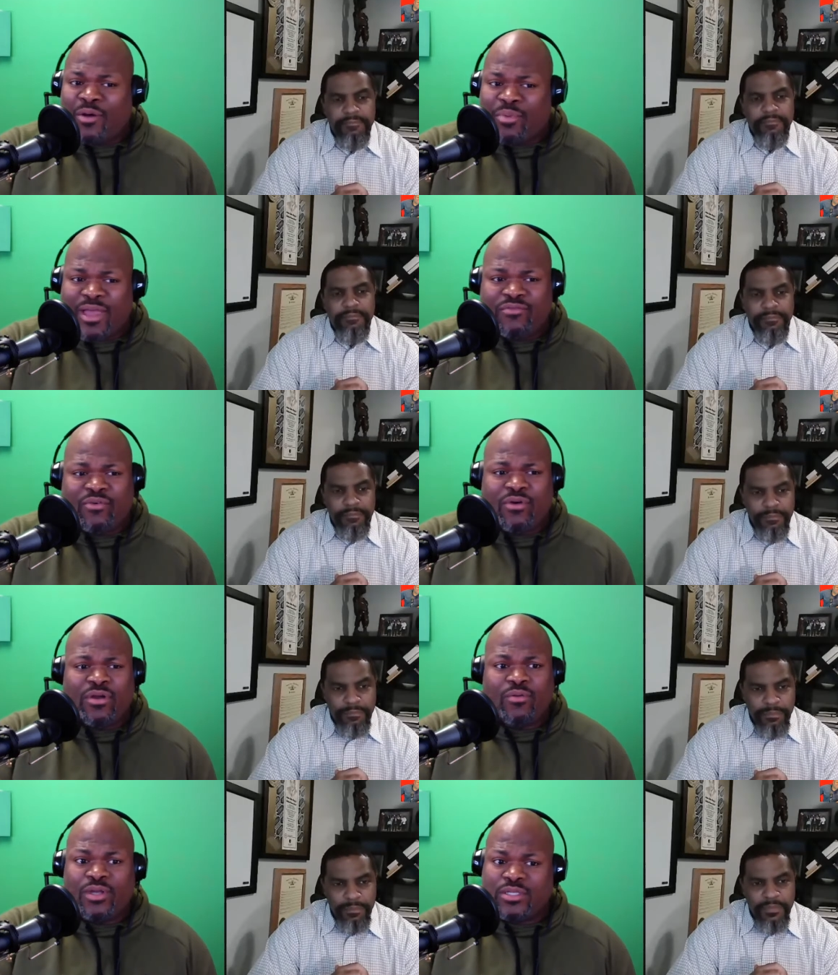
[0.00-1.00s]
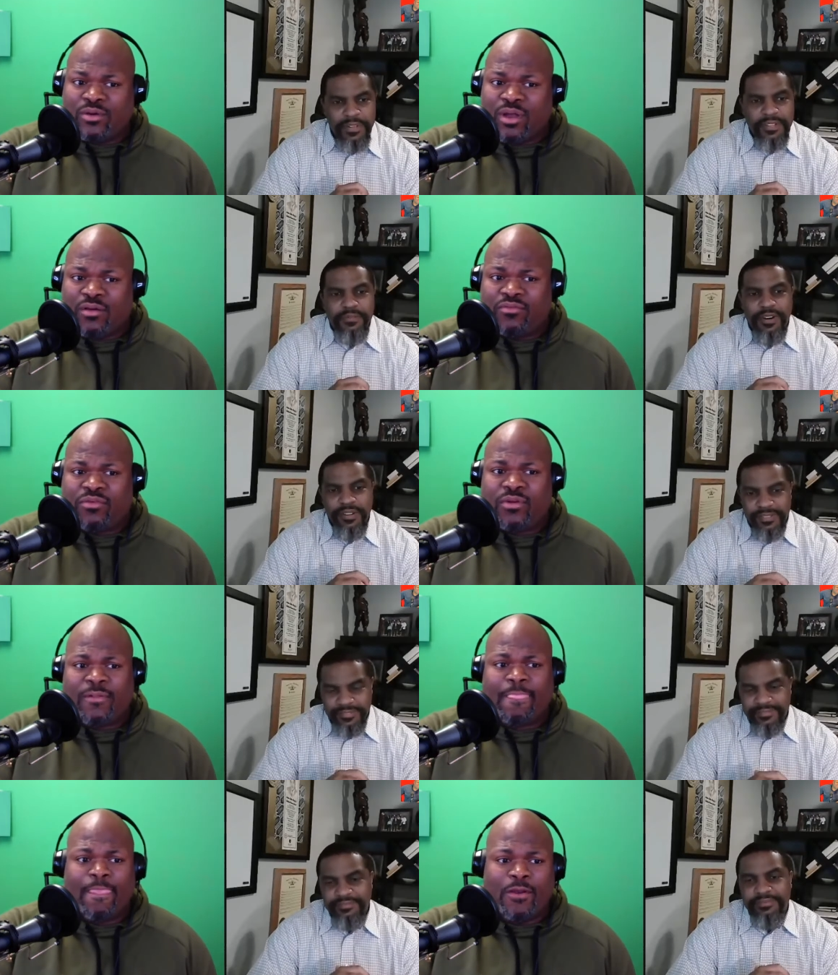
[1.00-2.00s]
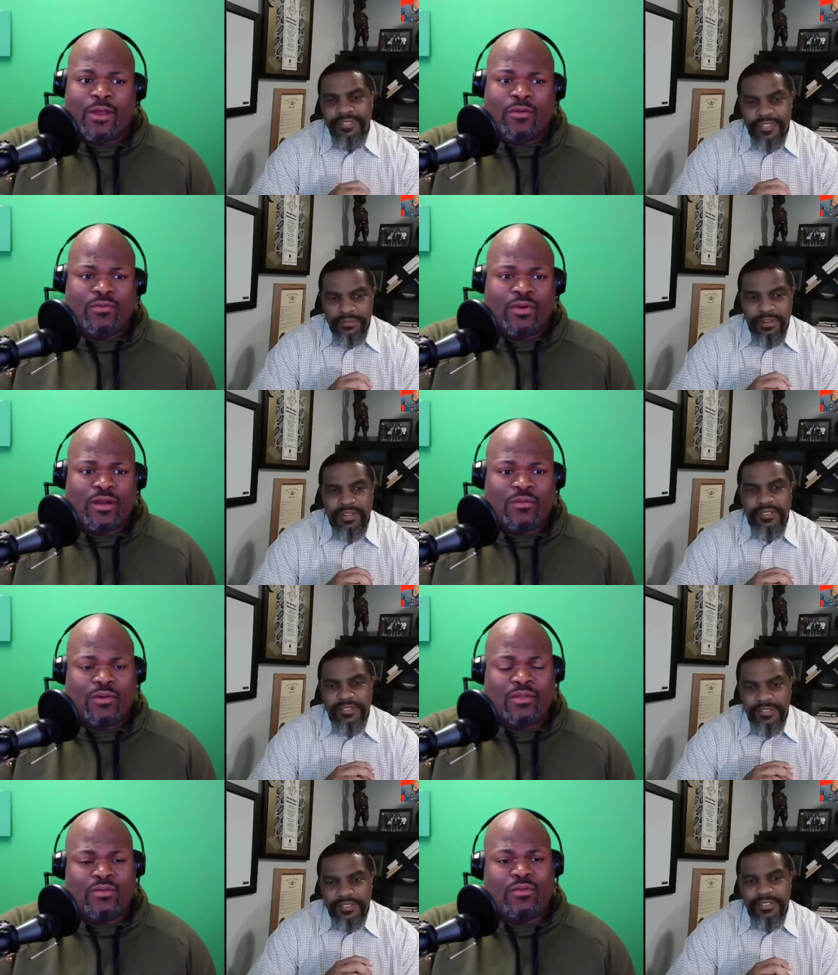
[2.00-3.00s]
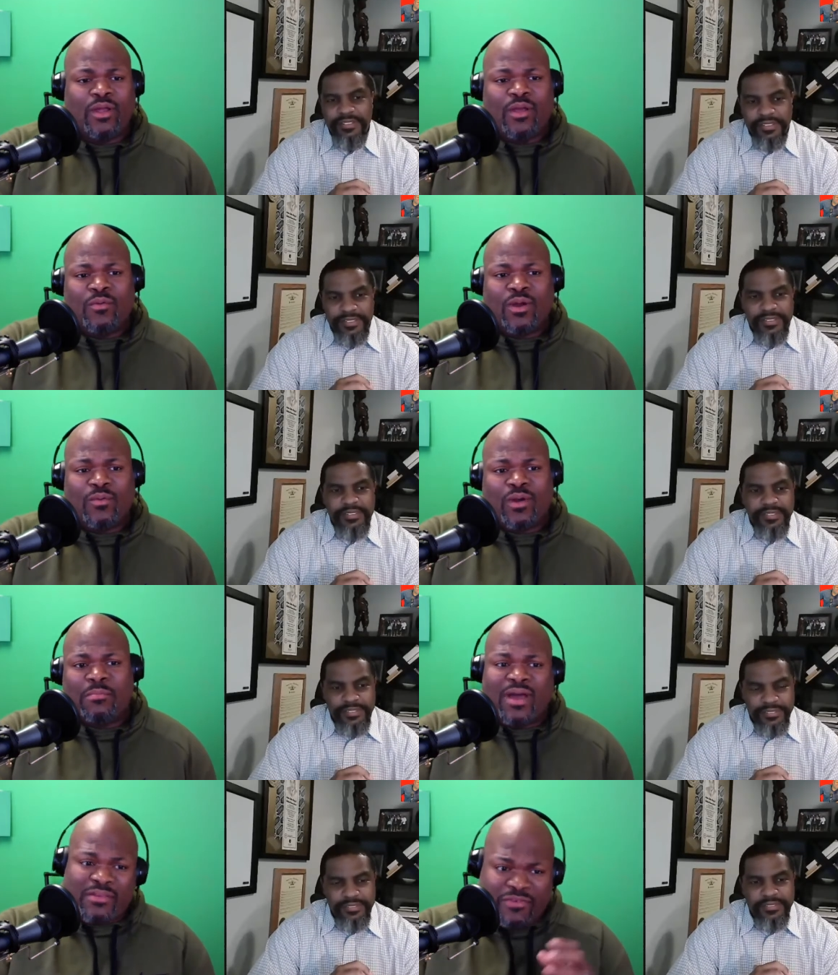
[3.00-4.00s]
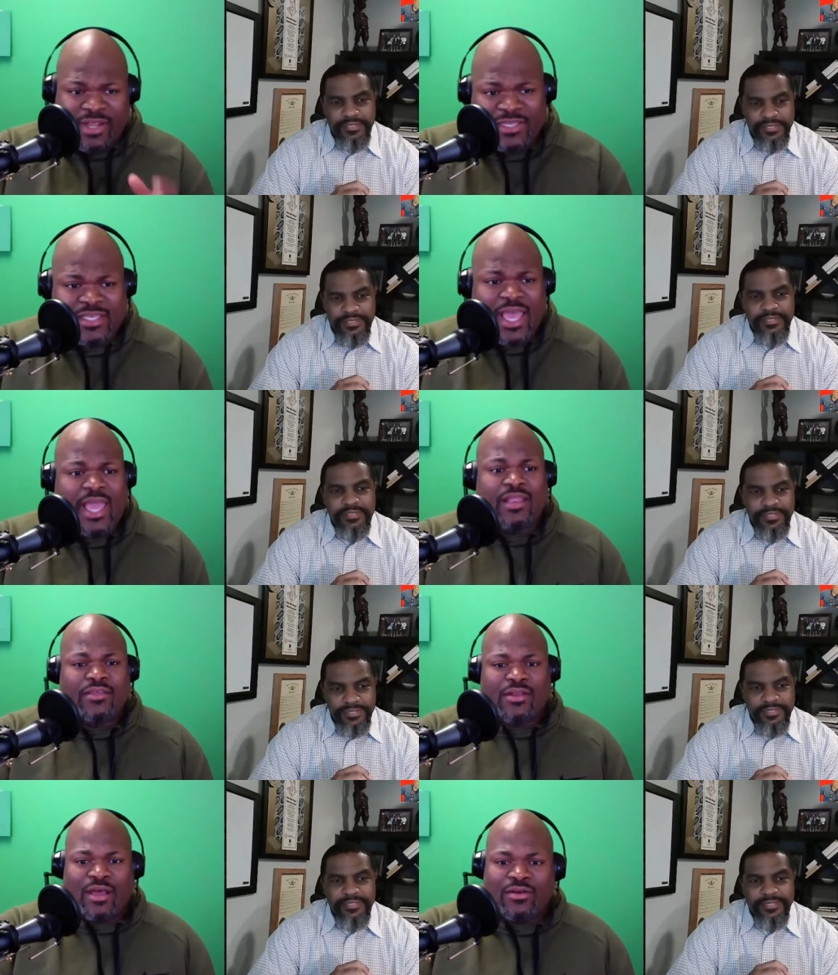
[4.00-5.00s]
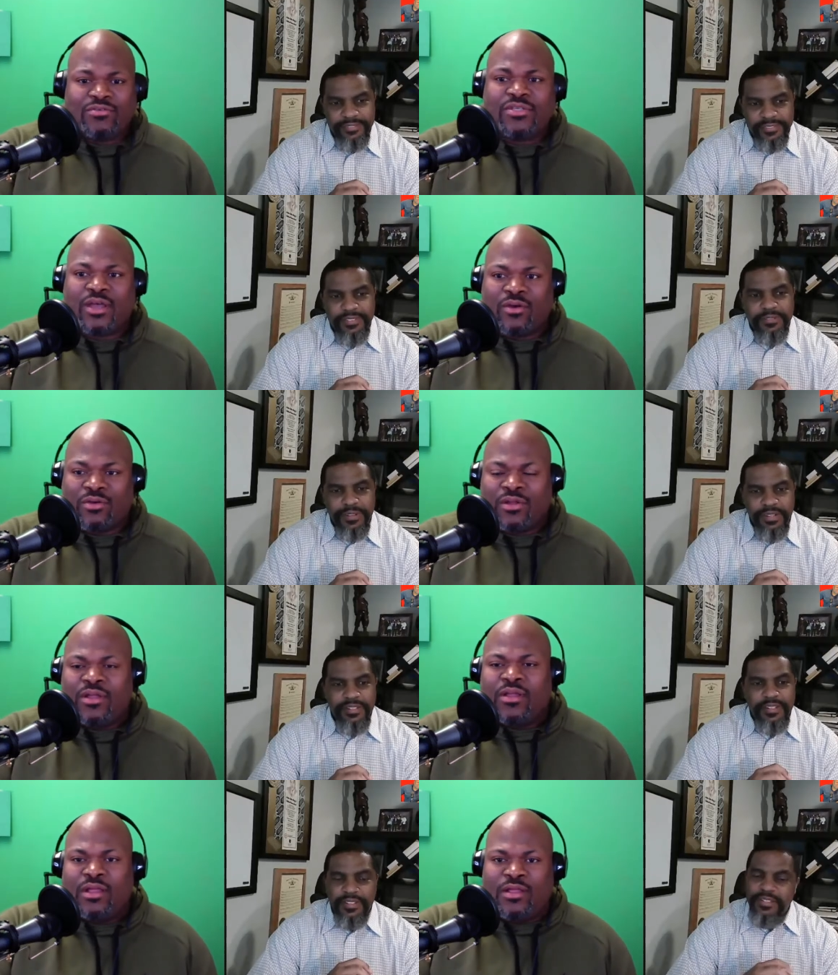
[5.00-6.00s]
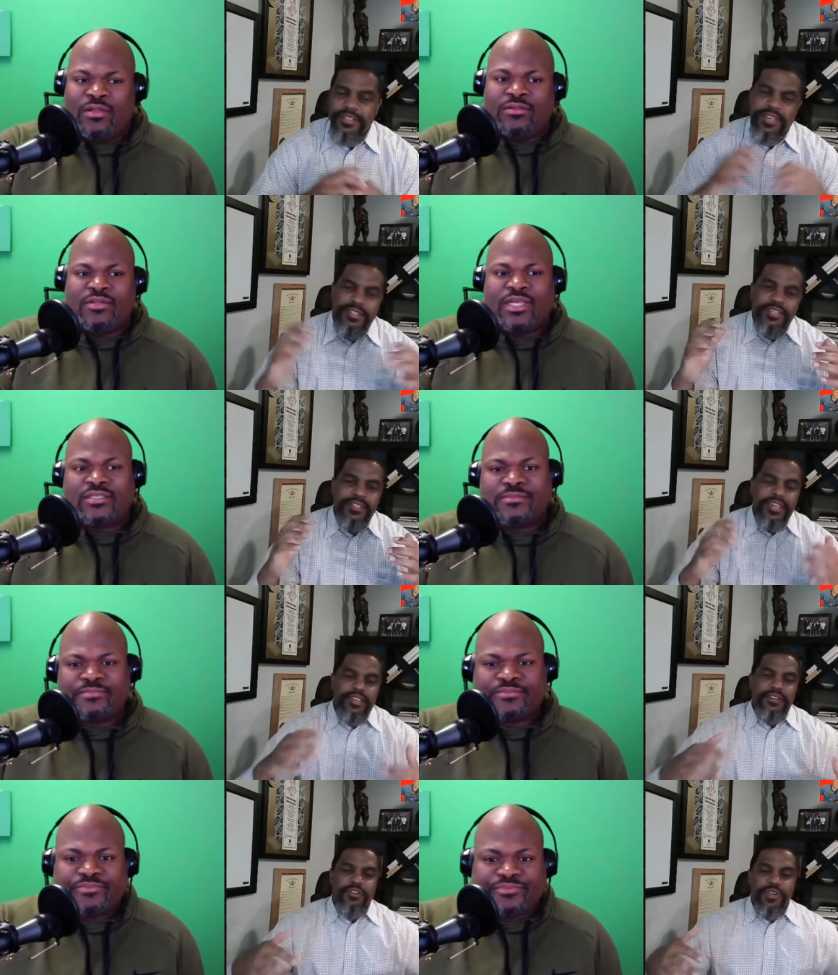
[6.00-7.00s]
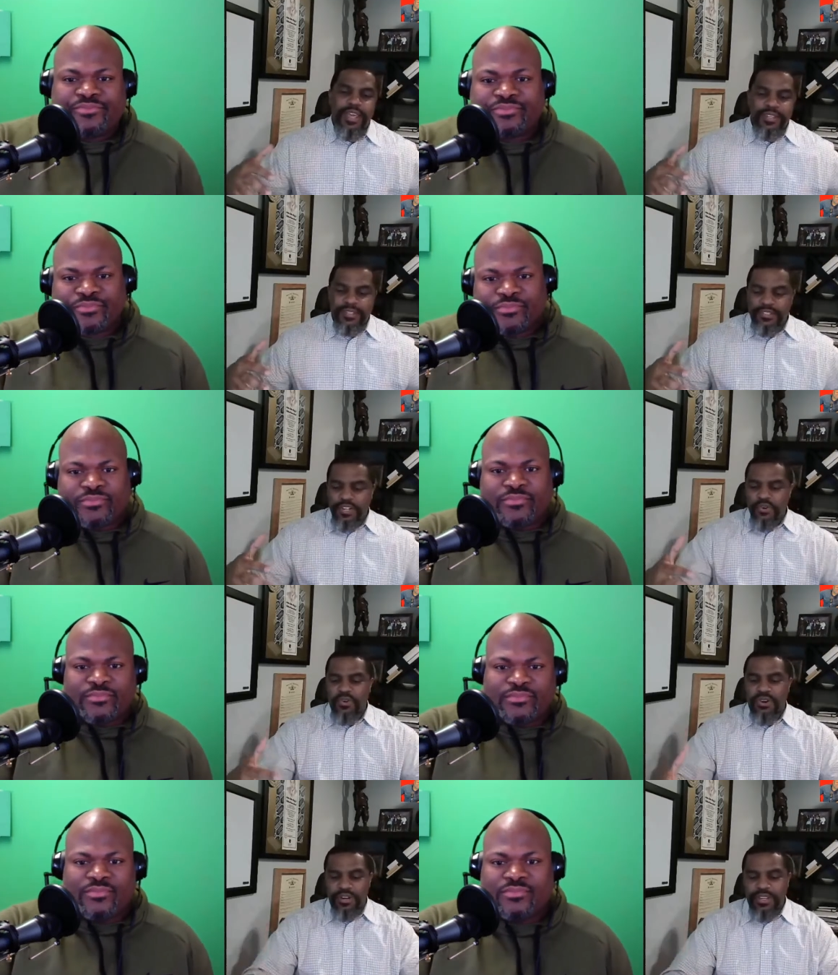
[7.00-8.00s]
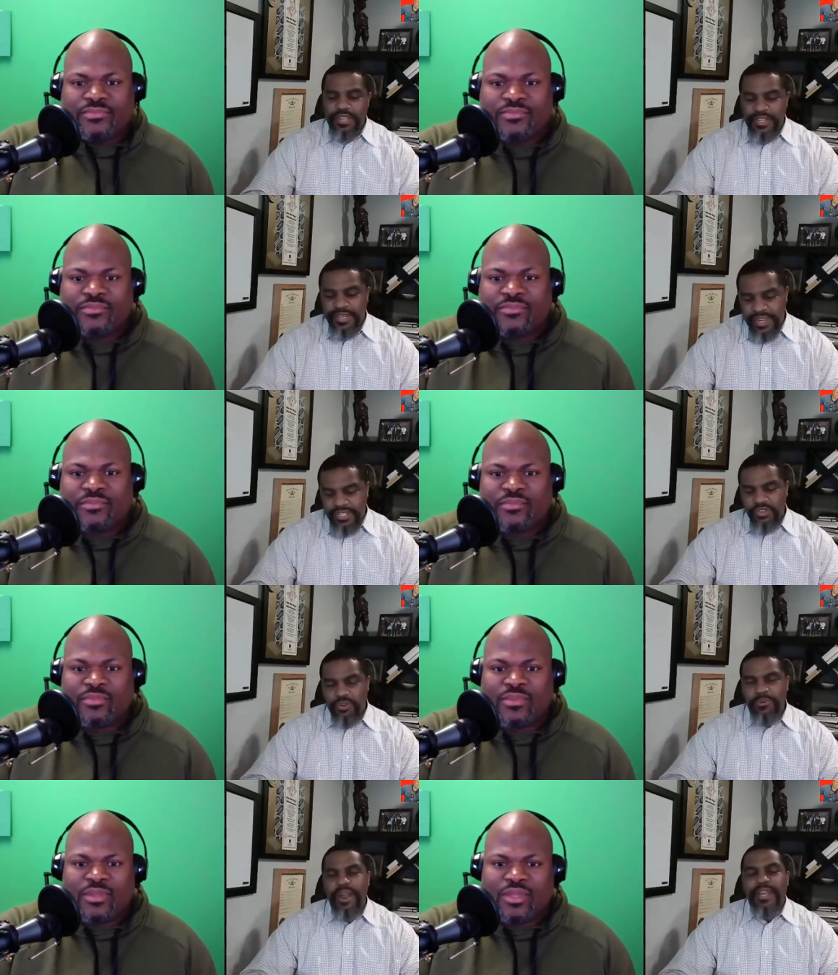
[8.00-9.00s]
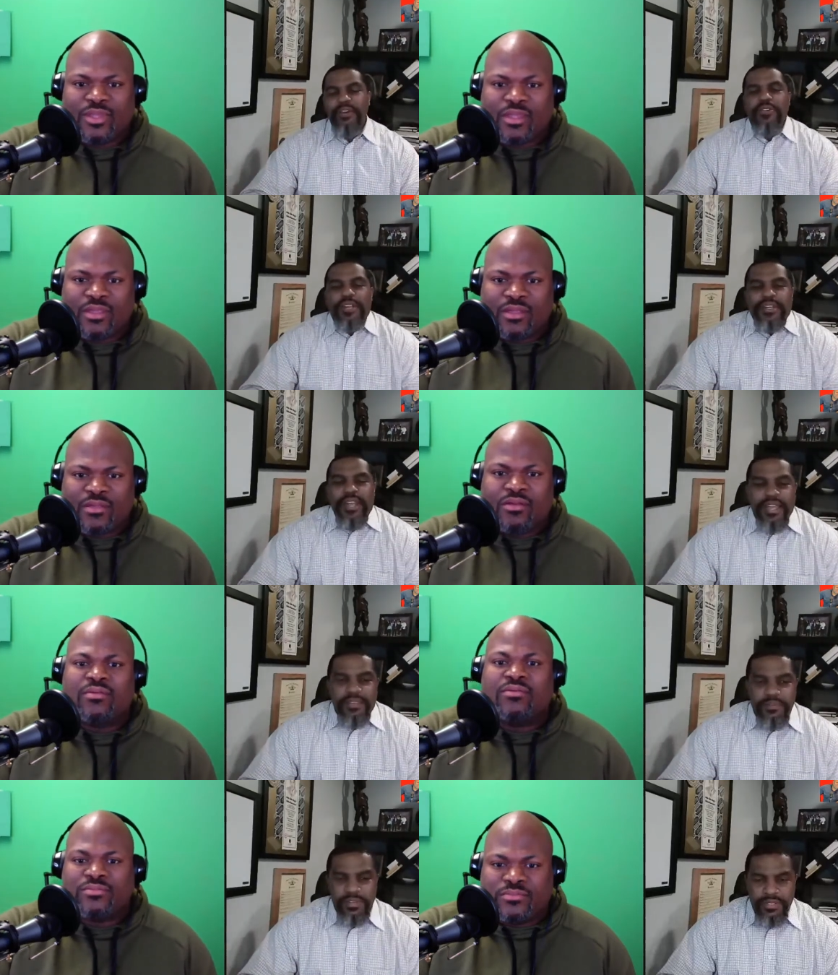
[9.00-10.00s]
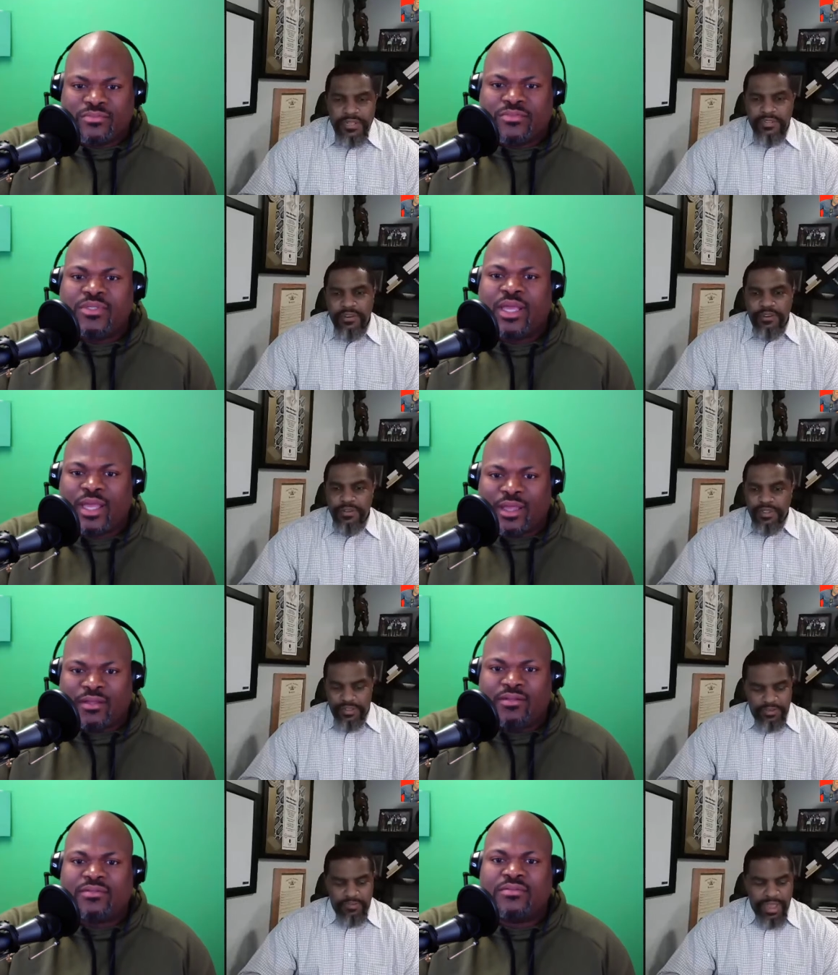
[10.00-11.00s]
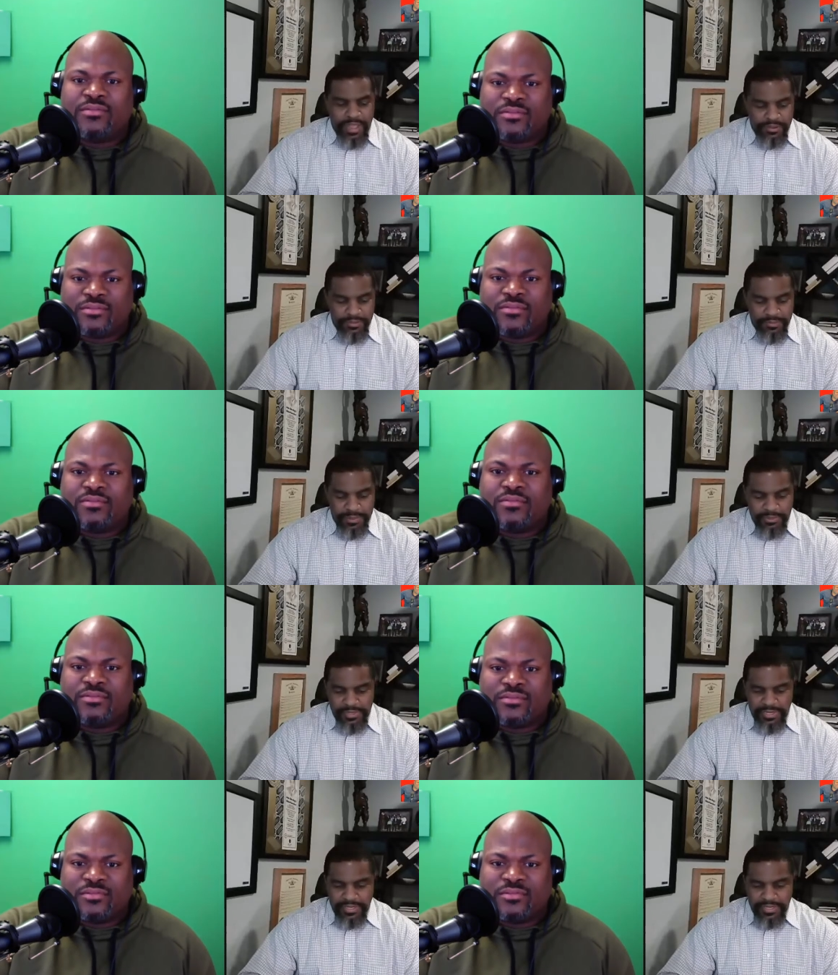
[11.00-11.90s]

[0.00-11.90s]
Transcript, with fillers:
Speaker 1: gonna pay for it? Where's it gonna that's come right. from? You know, that's right. Where, where, money for this at? You know, so
Speaker 2: because right. as I say, you know that is your that is your priority document. You know, yeah. while people see